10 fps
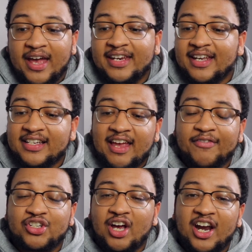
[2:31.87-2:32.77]
he does have
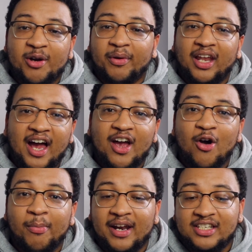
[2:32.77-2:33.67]
a shot to rely
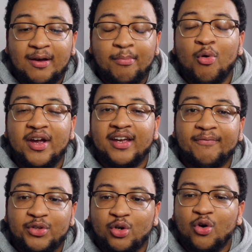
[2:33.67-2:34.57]
on, but at some point,
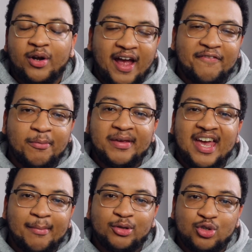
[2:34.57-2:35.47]
you're going to have to be
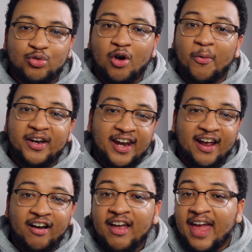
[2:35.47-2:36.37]
able to go in
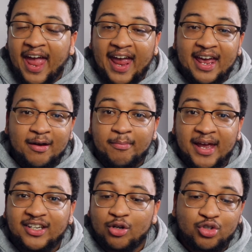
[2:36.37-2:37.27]
there and
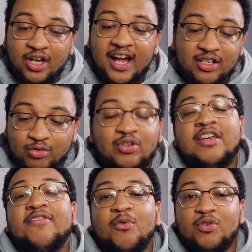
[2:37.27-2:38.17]
make those shots,
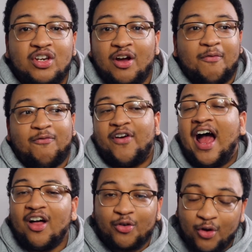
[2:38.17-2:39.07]
even,
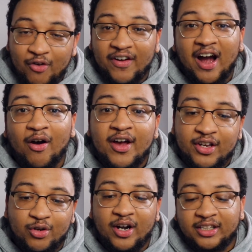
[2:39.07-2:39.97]
foul or no foul.
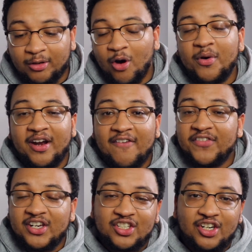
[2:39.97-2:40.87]
You're going to have to go in there and
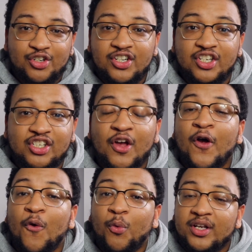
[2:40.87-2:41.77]
finish in the trenches,
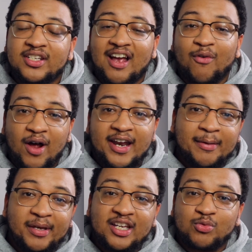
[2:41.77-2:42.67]
which is ironic
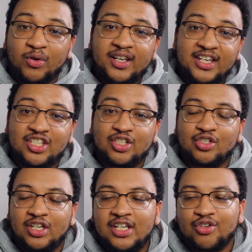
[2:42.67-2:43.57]
because one of his
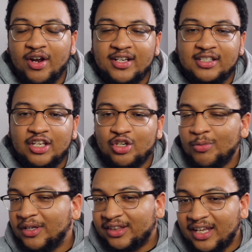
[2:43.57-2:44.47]
key traits that you
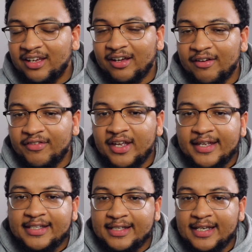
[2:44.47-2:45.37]
wouldn't think of
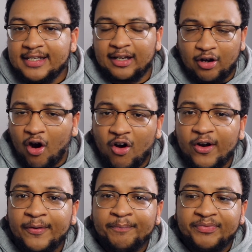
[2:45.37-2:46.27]
since he's a
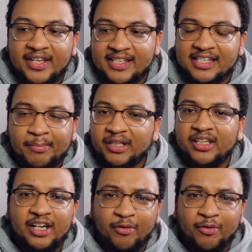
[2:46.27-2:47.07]
guard is his ability to